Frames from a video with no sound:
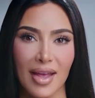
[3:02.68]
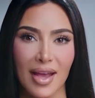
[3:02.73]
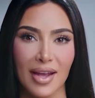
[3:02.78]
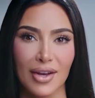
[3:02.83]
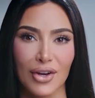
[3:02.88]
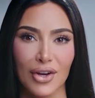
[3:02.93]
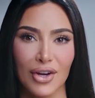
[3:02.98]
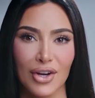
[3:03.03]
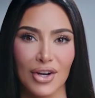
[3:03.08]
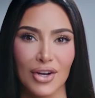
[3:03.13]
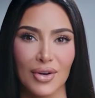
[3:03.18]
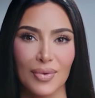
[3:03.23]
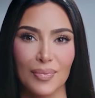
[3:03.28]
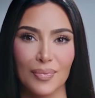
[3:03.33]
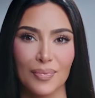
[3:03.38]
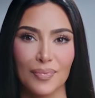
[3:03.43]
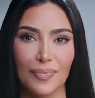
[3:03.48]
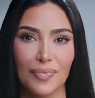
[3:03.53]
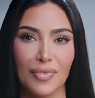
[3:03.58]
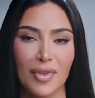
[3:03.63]
revealing a
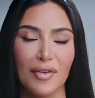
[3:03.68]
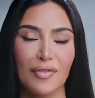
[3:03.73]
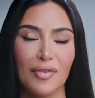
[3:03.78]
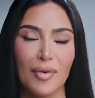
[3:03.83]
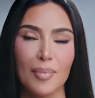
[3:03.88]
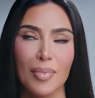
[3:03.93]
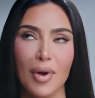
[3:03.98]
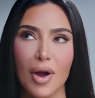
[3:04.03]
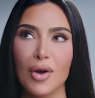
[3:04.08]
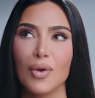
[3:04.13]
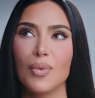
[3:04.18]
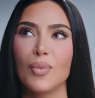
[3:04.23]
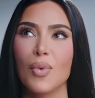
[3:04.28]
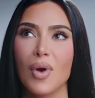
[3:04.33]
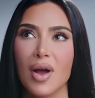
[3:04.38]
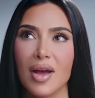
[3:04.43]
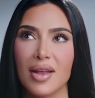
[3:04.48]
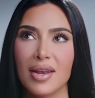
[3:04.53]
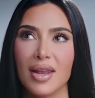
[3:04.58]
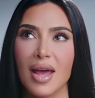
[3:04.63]
sordid underbelly beneath the
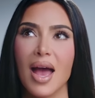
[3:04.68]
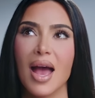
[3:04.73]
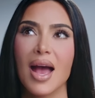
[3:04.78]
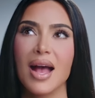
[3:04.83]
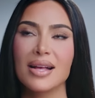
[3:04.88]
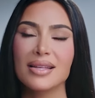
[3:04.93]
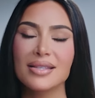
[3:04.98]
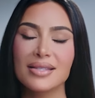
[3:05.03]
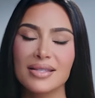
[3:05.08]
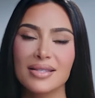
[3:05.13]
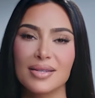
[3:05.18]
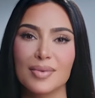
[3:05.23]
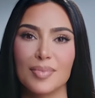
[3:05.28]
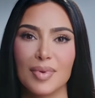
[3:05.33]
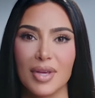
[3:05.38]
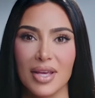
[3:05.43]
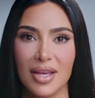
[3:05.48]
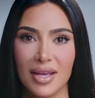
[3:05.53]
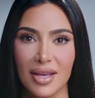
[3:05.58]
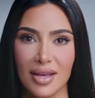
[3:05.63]
glitz and glamour of the
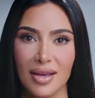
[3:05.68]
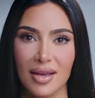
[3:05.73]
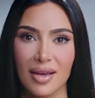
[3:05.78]
entertainment